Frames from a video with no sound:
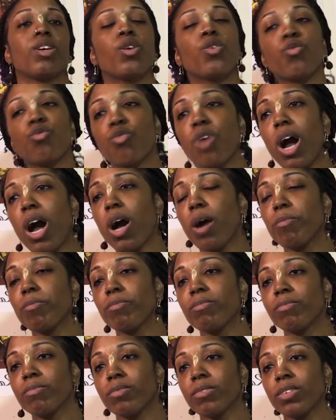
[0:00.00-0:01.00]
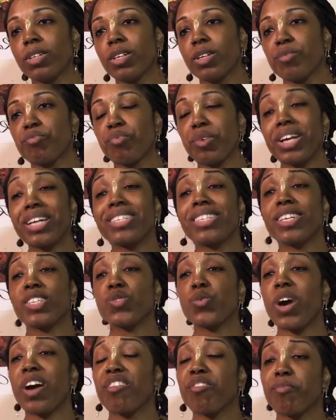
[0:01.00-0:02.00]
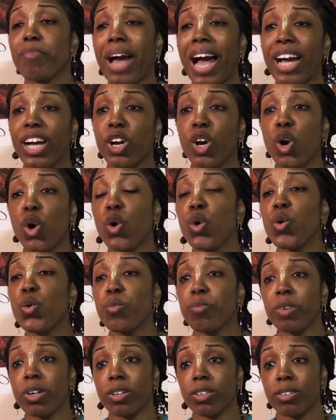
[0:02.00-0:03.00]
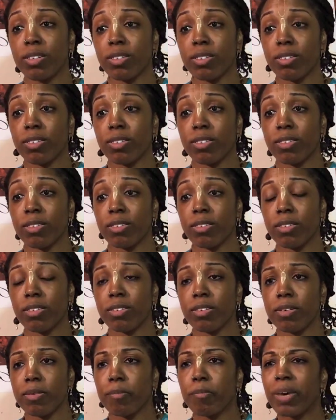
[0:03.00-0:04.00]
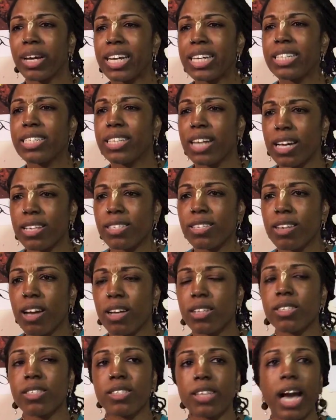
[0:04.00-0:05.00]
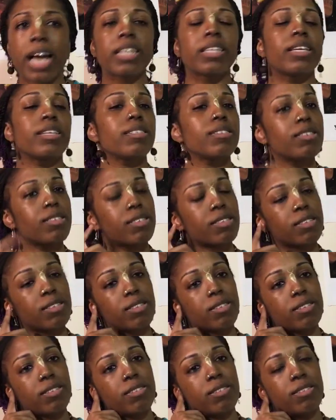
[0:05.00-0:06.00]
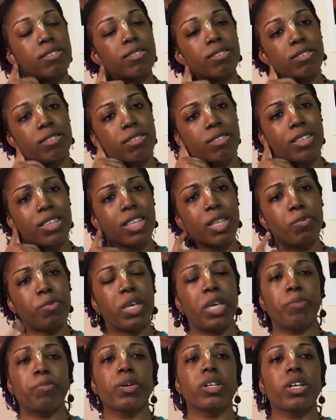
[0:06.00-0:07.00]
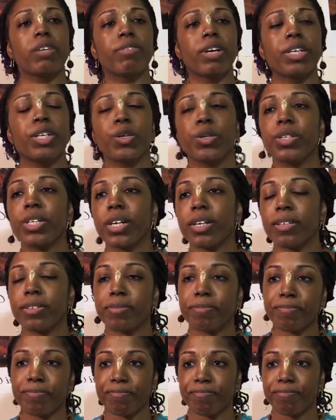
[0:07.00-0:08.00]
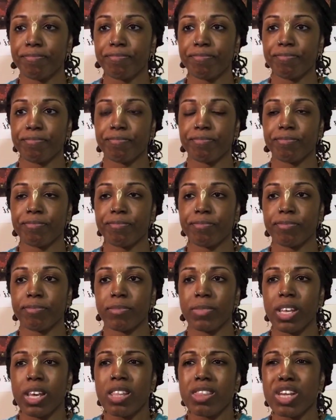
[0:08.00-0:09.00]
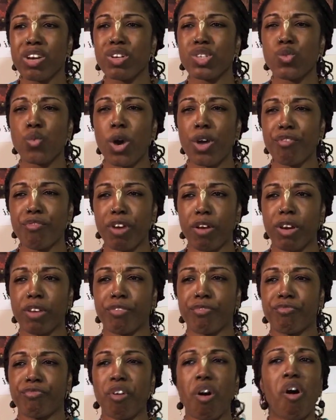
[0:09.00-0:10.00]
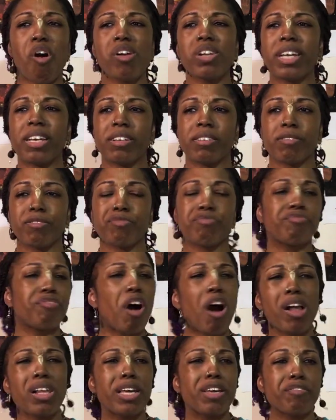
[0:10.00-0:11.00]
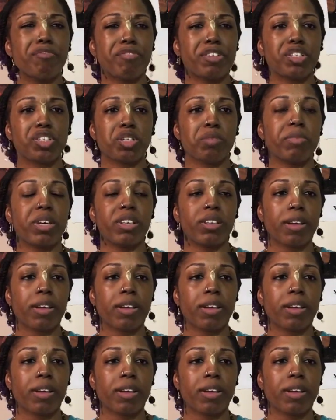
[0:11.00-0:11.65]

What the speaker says: Ram brings his wife back home, but it does not silence the people of Ayodhya. There is one very fallen fisherman